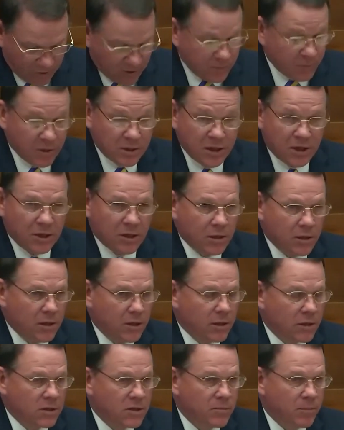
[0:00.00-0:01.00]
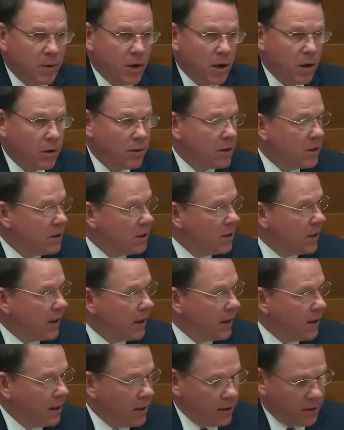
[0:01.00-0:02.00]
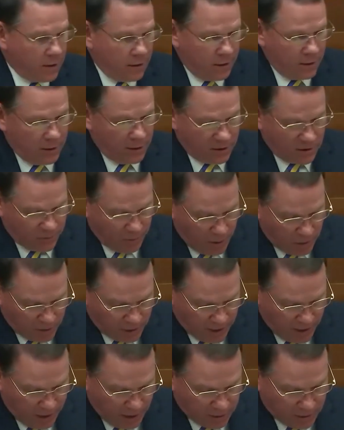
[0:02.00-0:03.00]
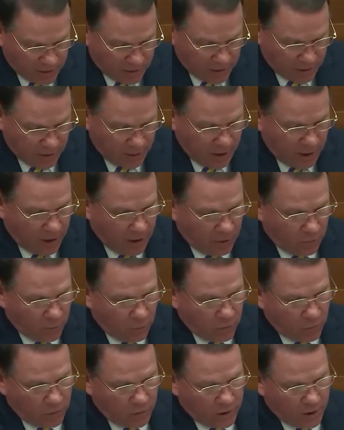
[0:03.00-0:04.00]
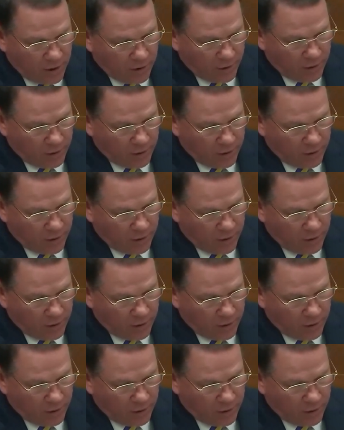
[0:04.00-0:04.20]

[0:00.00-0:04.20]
has led the panel since 2015. Graves has made some news in recent